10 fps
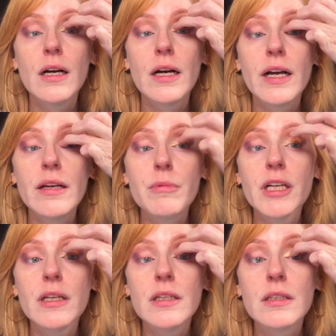I am
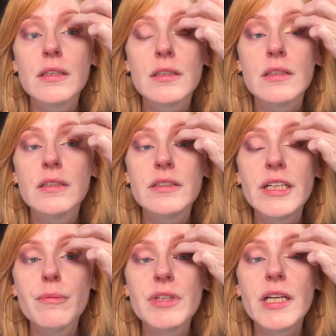gonna
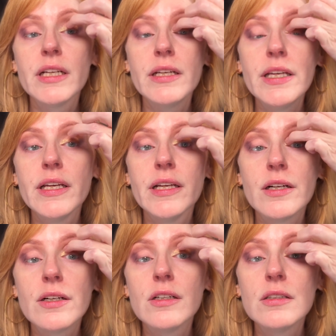tap that in
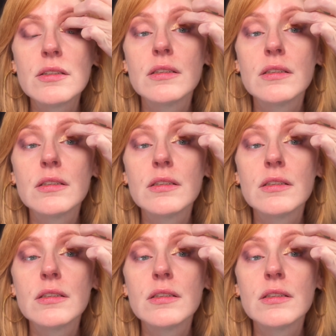here.